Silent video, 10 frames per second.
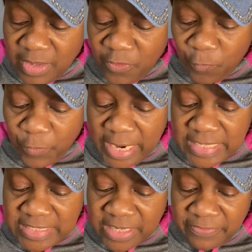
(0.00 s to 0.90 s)

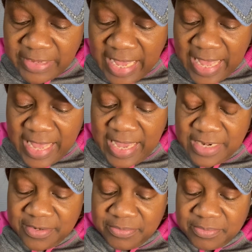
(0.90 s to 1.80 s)
grace of God,
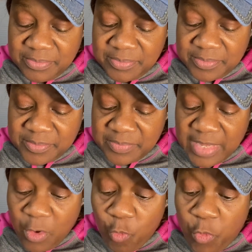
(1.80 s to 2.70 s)

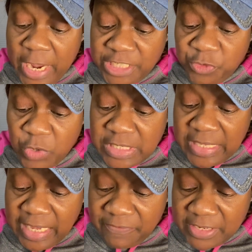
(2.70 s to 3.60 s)
which was
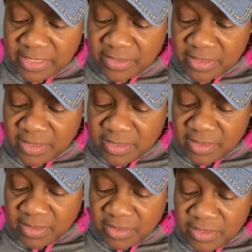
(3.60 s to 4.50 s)
given
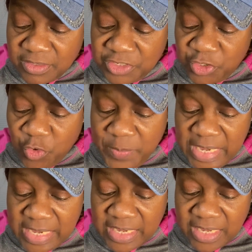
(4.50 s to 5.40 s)
to
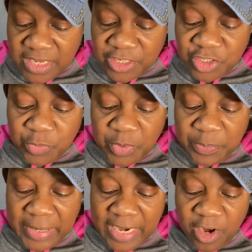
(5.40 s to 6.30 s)
me to
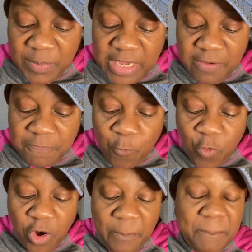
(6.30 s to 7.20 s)
prepare me
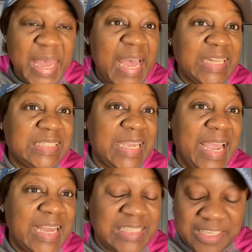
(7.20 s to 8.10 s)
for my
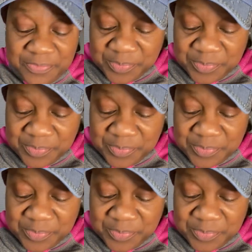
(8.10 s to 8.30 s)
task,